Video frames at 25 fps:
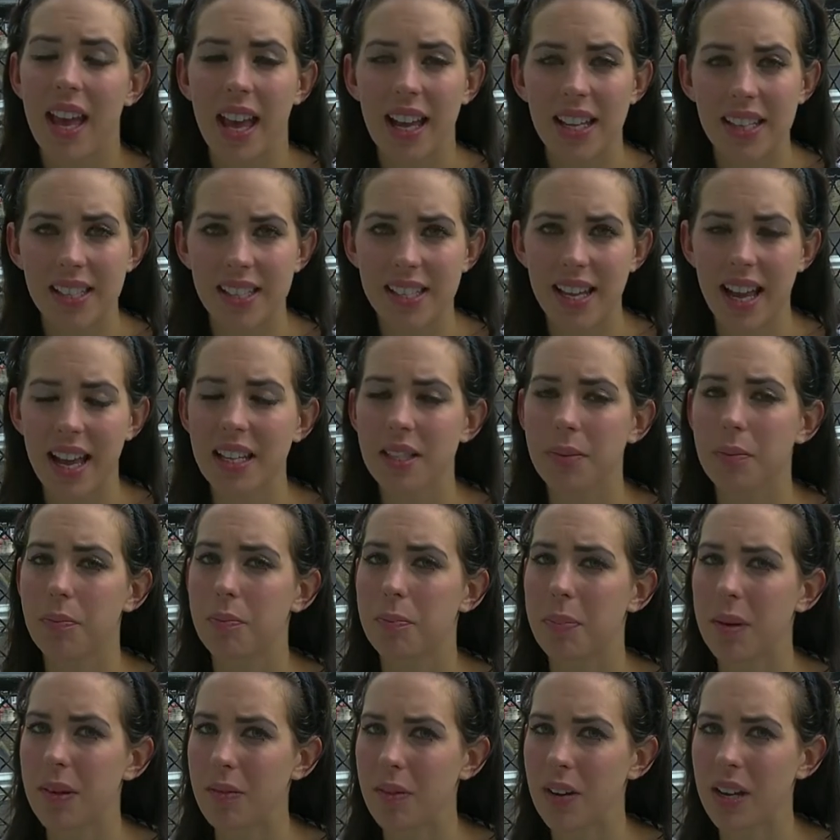Instead,
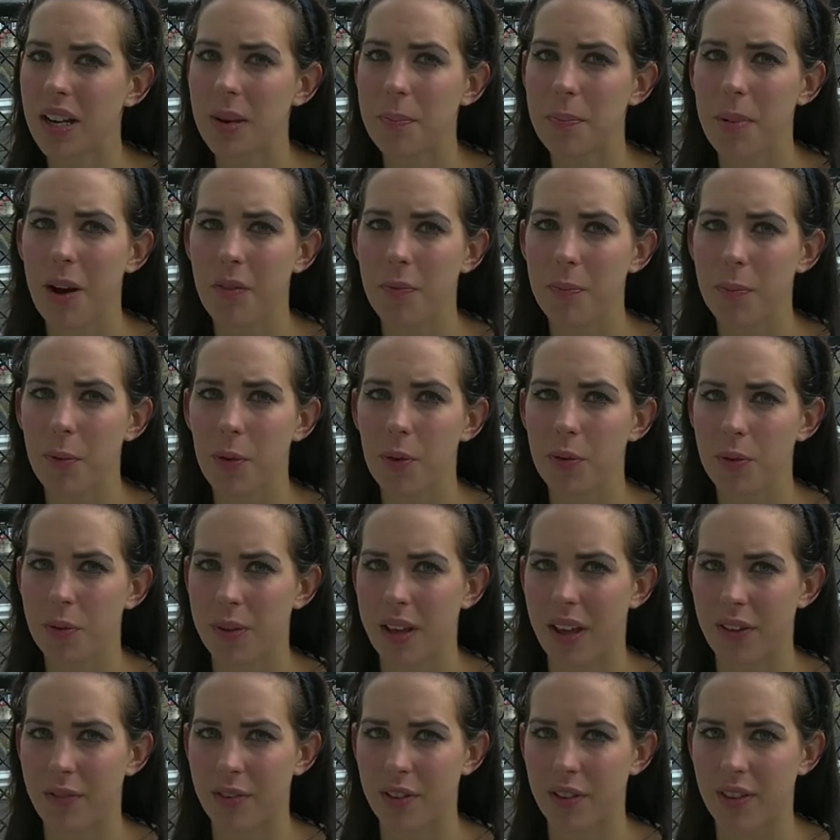be really above board
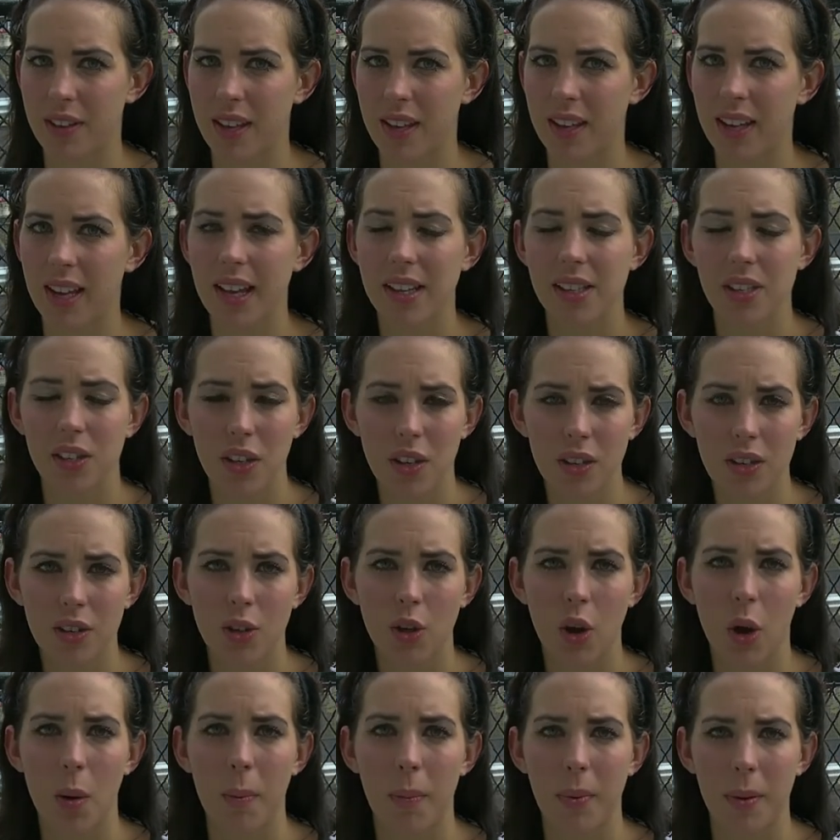with everything. It's good
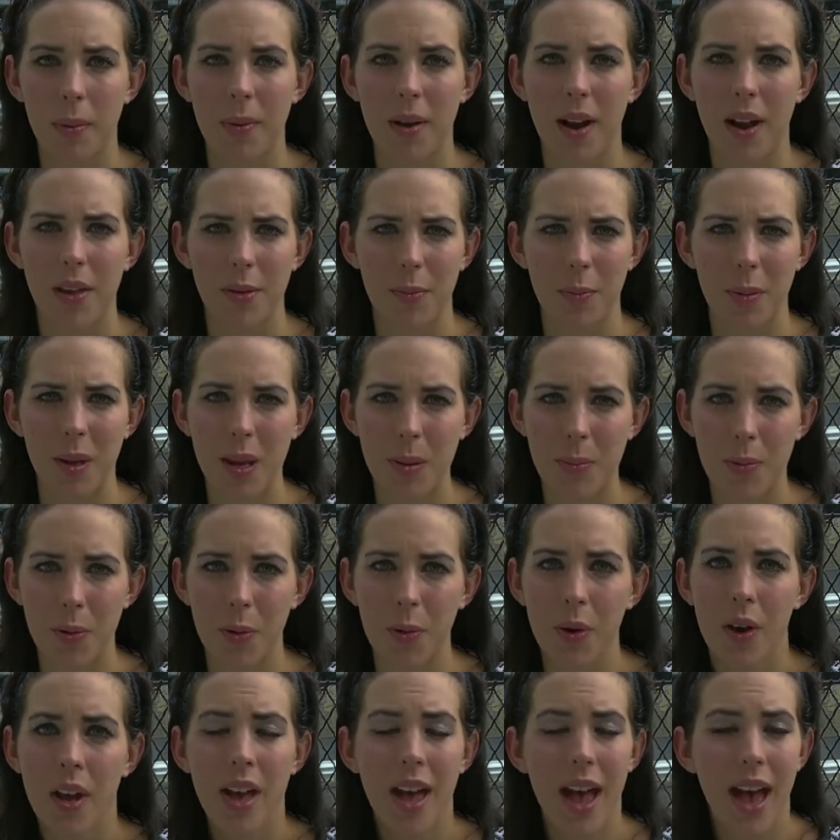to compliment other
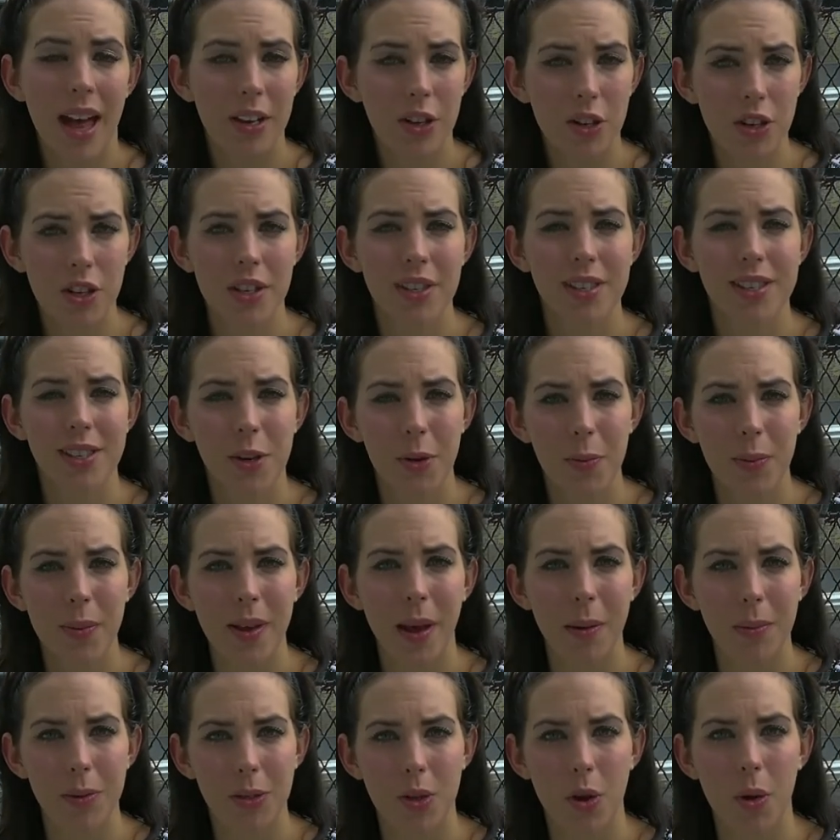people, and you should still
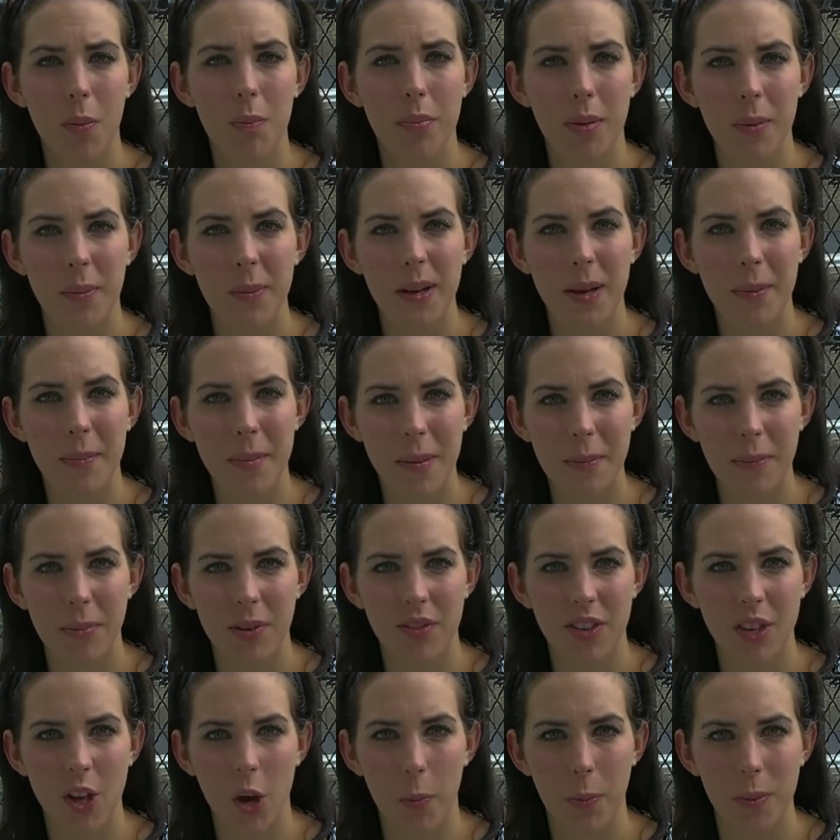be able to compliment a member
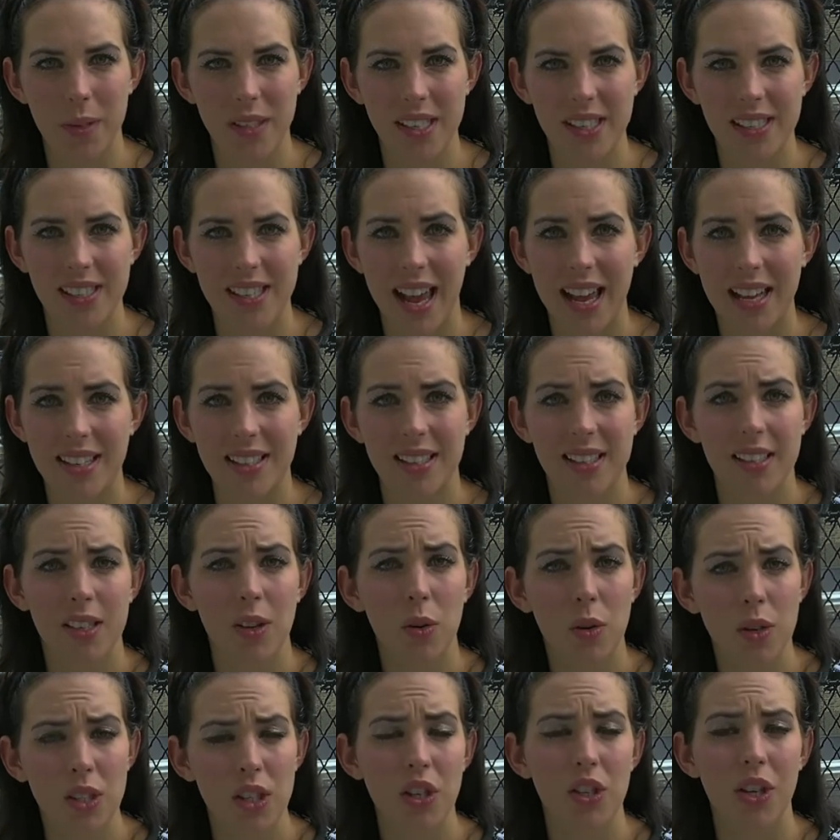of the opposite sex as
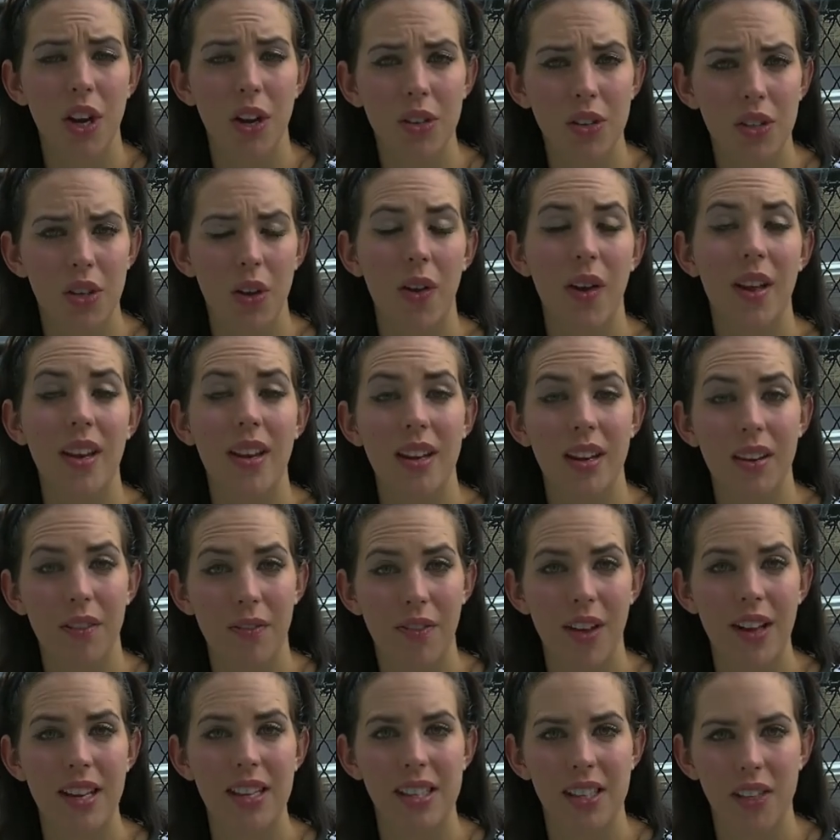long as you don't do it in an
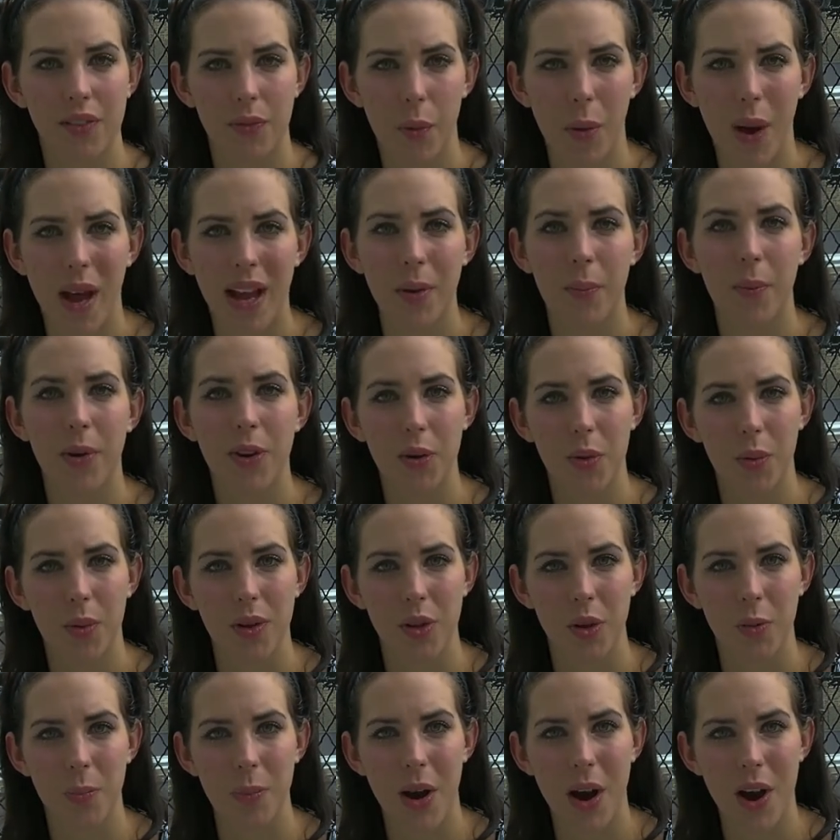offensive way when you're
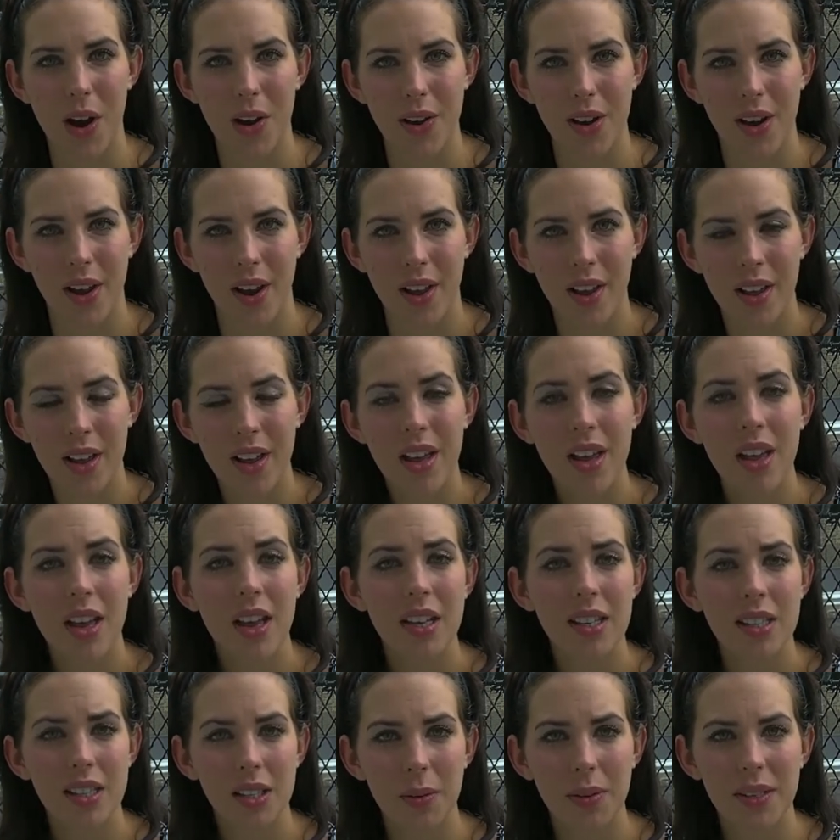with your partner.
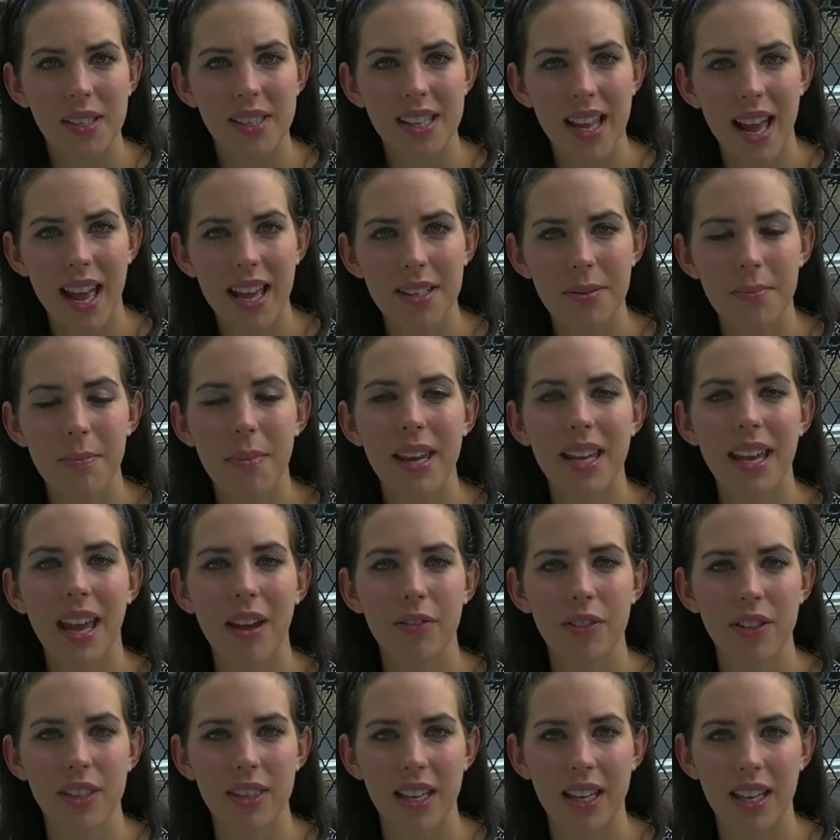So instead, make
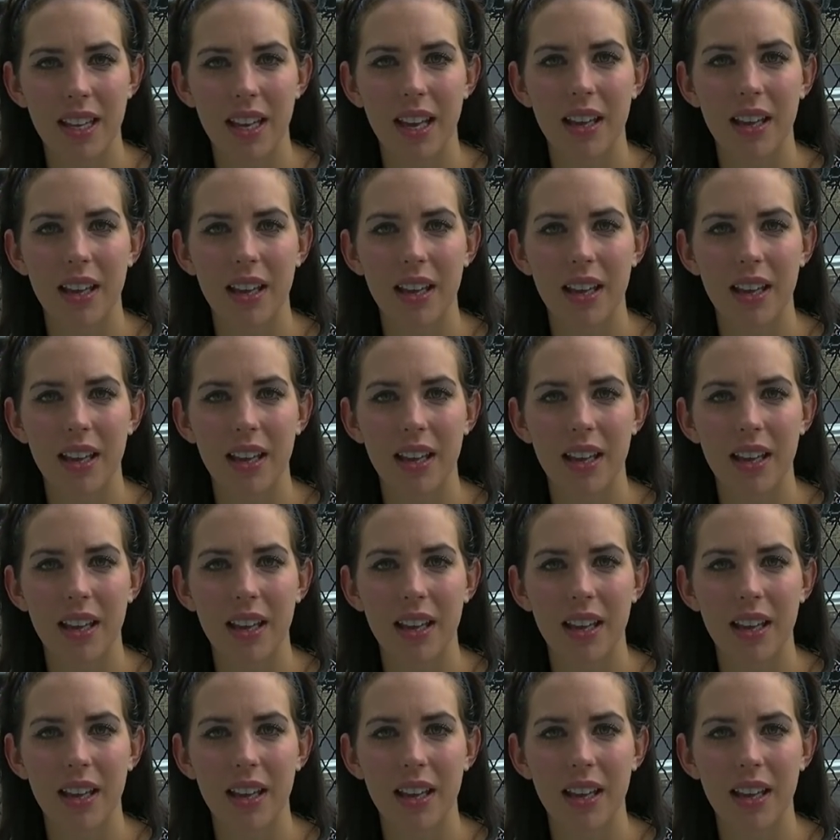everything